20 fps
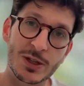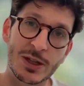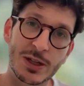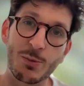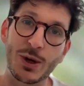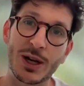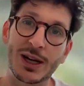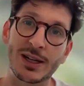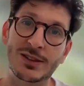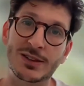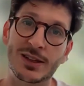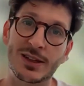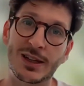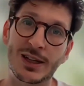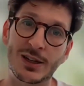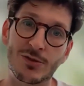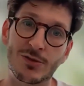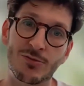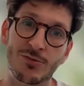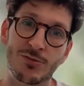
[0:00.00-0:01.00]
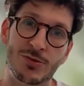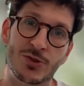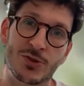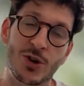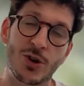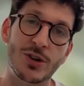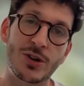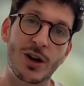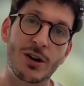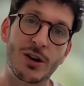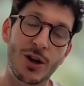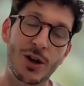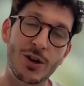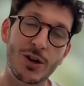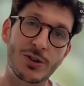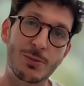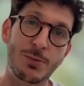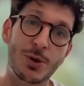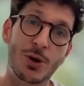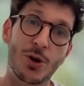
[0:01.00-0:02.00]
So then we had to like turn it
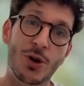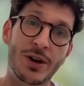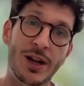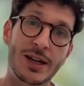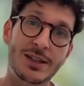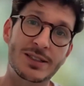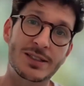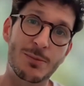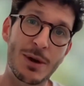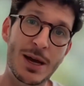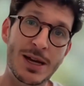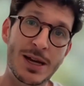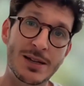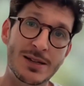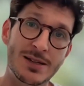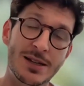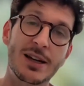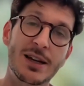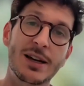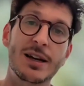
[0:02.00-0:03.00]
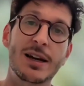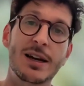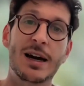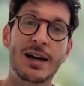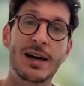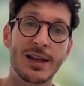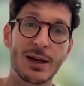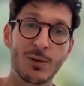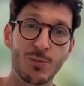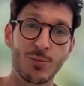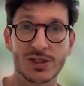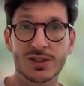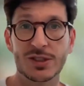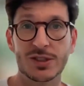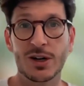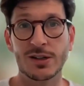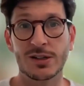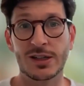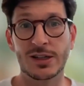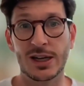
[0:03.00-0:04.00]
around and put it on SMS. And then we
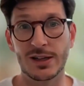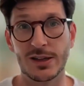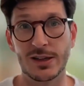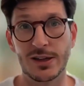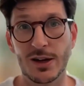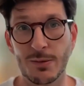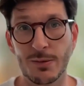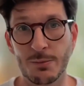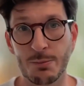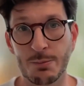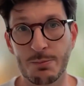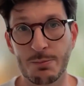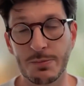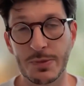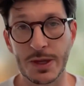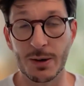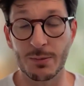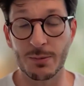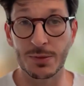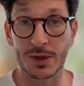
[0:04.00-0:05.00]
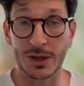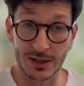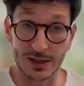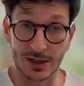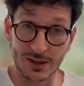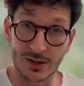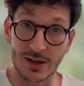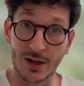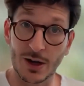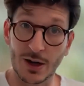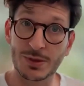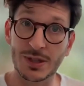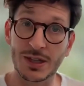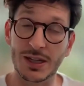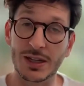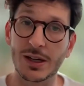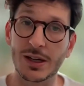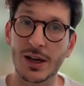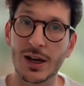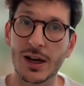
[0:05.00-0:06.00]
started getting the
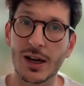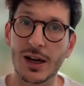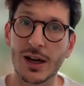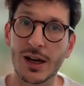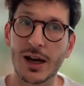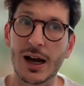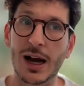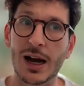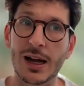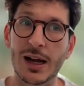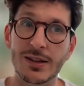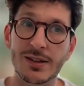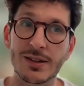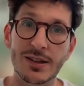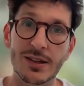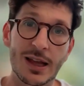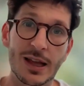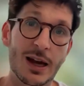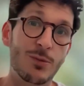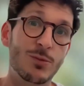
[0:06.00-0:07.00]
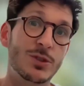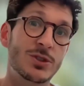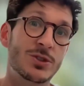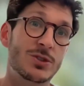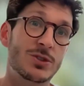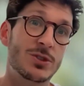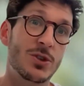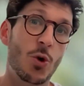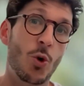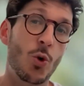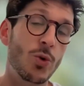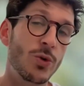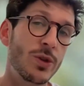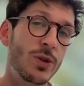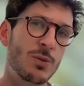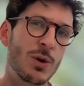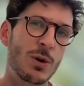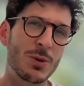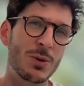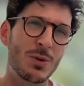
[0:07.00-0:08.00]
uptake. And that was
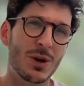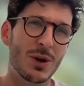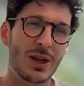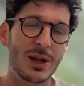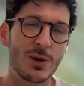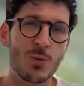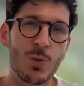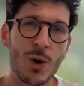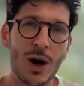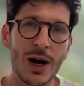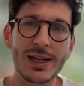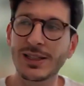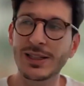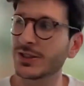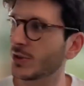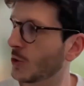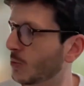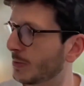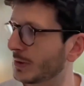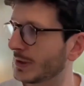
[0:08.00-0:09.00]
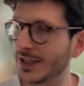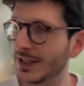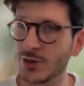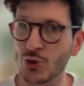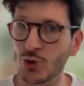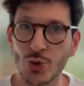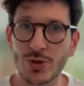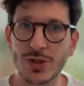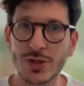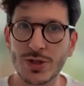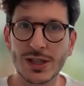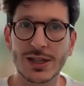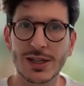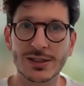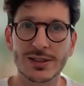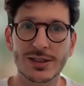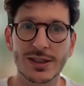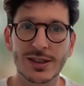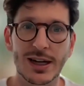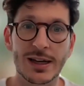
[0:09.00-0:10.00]
only when we were like, why is nobody using
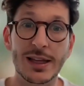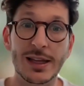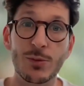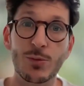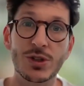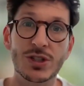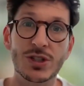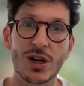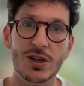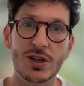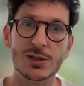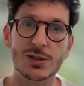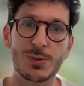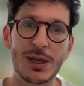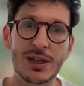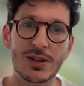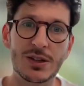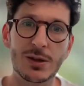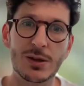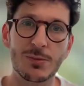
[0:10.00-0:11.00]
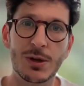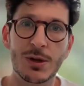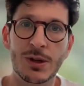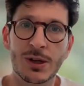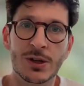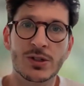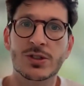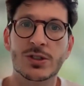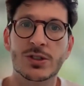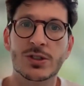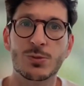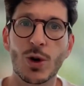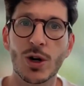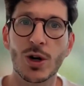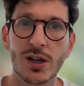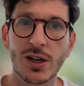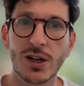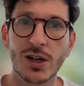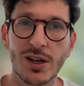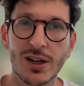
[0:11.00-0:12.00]
this? And then we started speaking to them, and they're like, because it doesn't
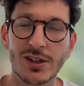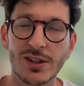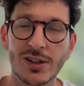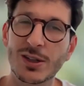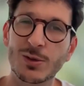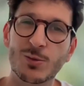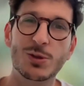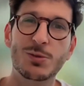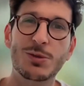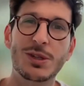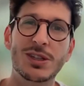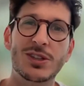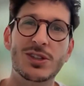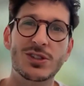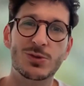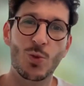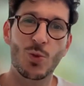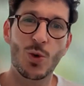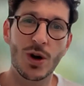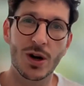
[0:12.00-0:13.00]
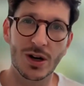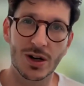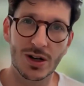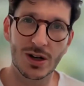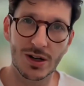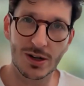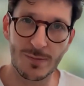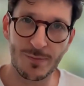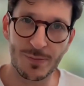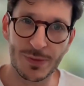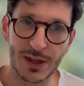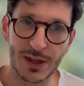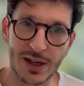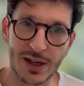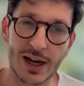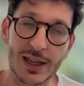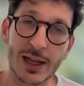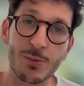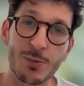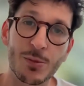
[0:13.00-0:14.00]
work. Like, what do you mean it doesn't work?
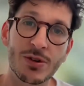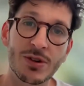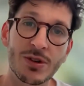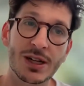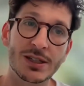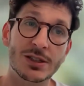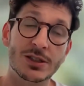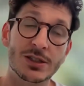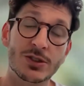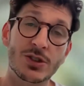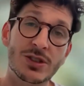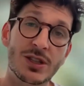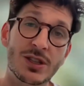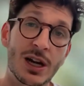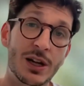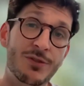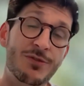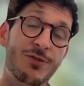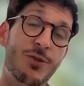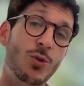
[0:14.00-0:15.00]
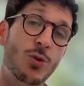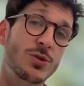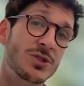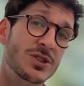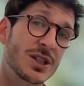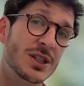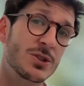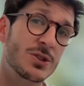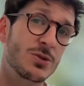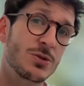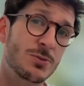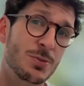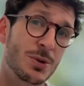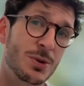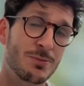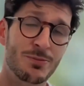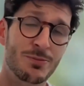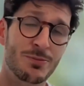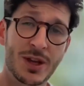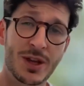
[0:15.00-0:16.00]
And then we realized it's because they had phone signal,
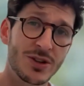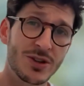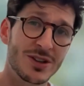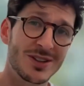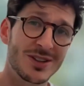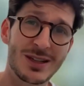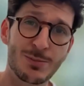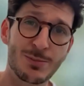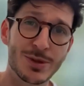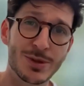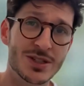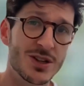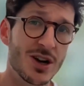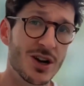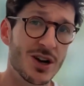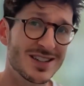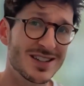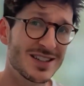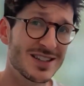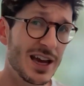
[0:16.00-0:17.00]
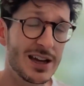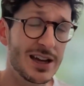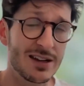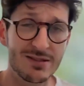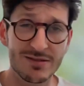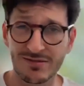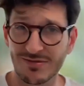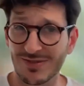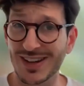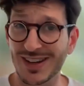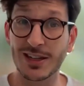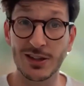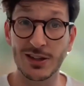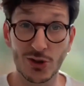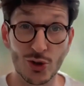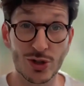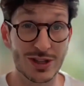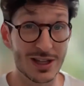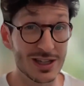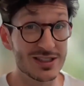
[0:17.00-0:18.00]
but down in deepest, darkest Kent in
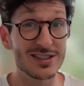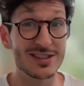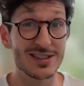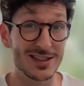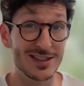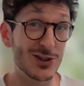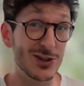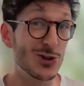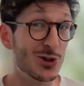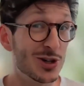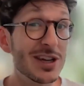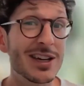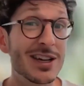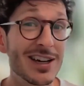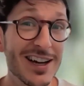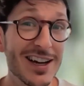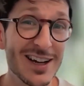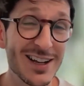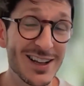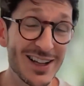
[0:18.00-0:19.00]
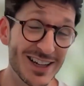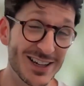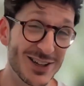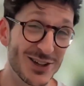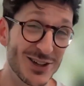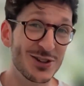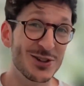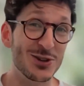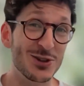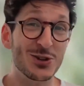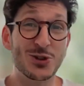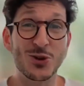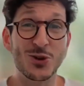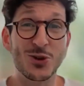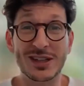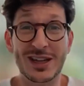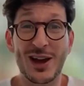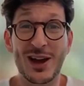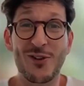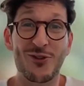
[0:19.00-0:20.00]
the UK, this is in the UK, like you
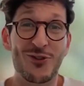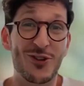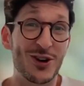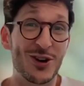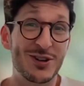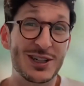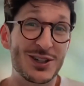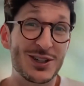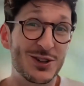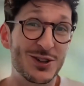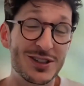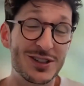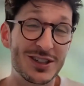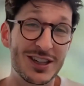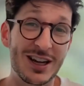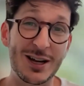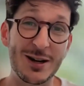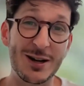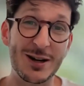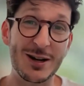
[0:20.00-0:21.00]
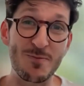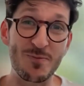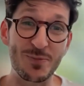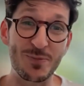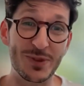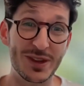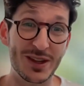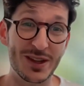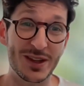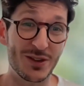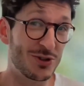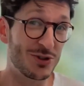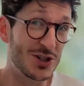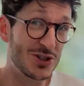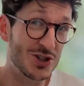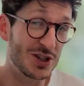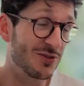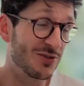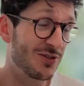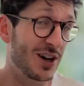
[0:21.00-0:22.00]
don't get very good
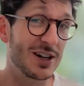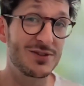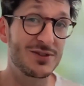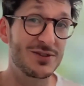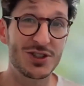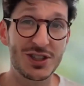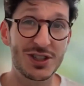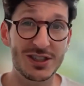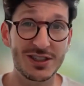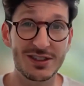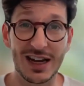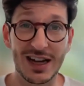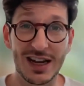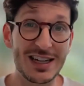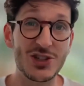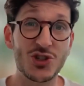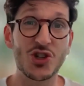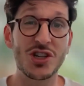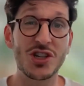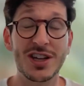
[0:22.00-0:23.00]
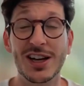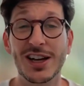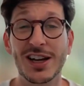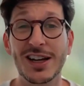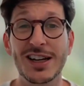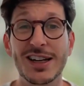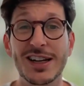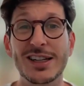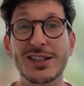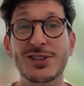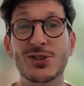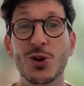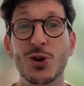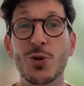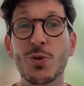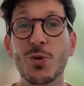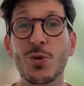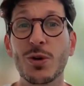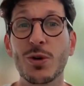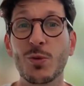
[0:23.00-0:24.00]
3G, 5G, any G.
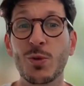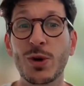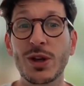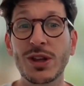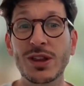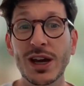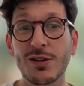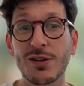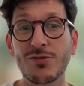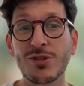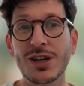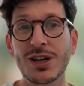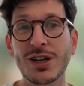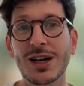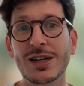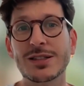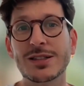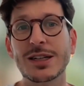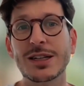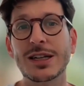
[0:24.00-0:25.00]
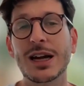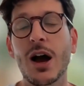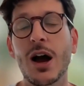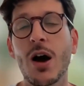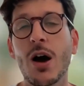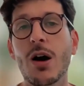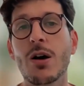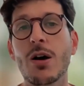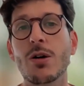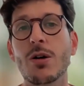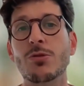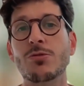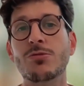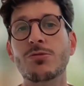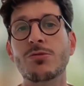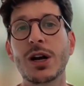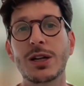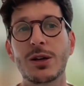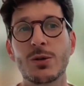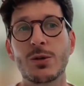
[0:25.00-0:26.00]
So we then realized like, oh,
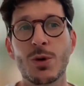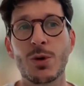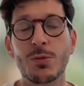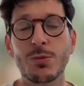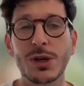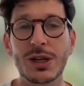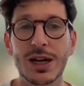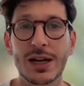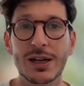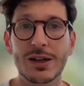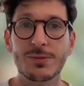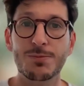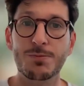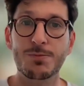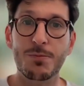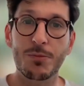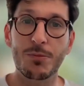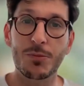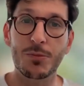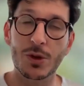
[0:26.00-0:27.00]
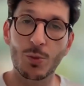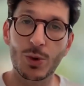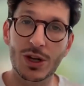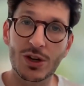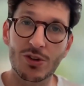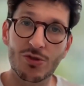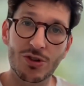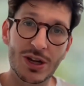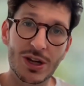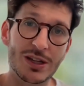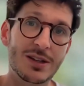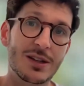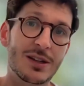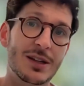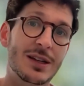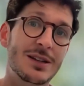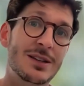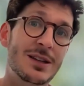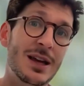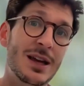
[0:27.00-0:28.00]
right, when we created
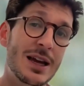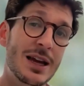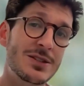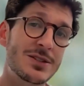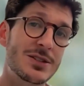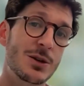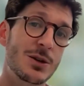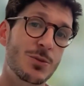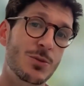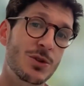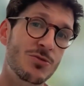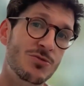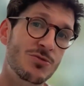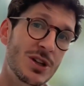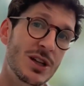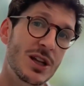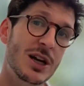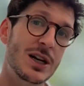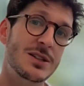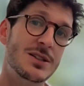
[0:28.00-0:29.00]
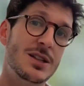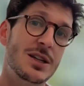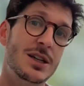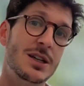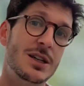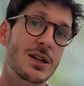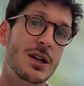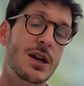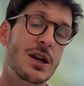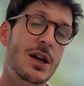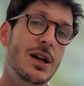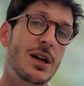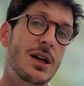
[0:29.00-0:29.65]
it and tested it, we realized like,